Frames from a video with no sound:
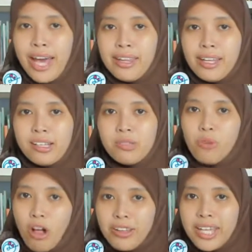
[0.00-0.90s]
that
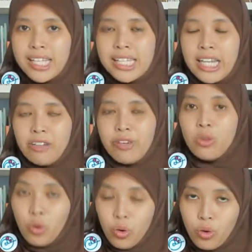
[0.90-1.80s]
small things that
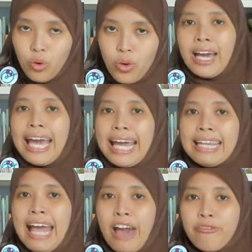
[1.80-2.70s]
we do
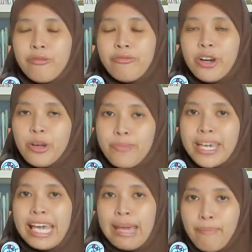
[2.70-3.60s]
can have a very
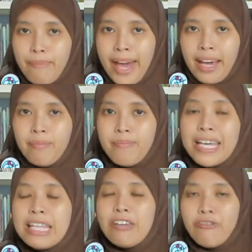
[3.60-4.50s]
big impact,
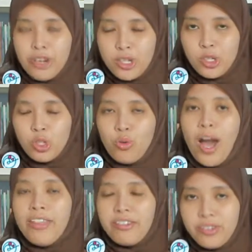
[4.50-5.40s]
big difference to
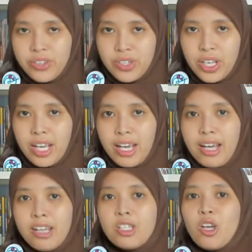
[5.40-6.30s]
others.
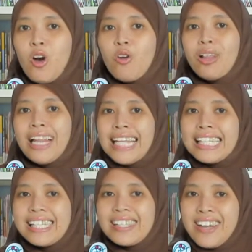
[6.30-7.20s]
So
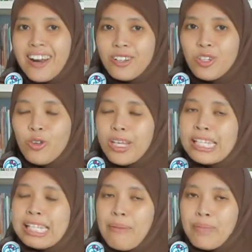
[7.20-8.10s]
let's start
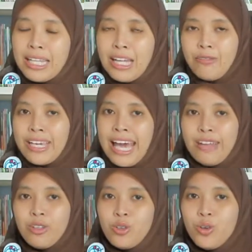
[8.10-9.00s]
doing something that we
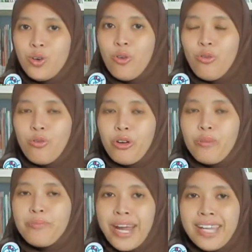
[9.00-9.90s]
can do for
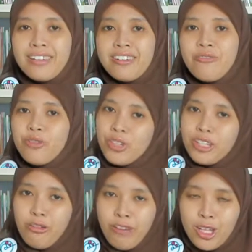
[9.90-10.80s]
a brighter
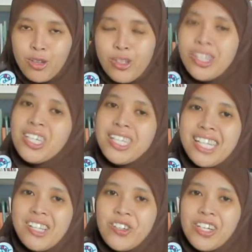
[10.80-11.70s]
future of Indonesian
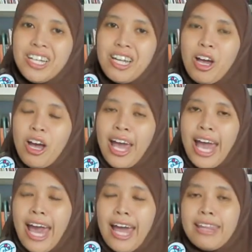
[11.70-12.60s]
children
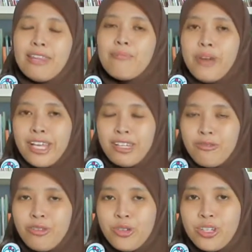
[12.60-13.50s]
and a
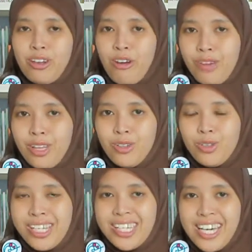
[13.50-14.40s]
brighter future of
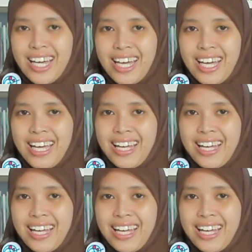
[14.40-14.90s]
Indonesia.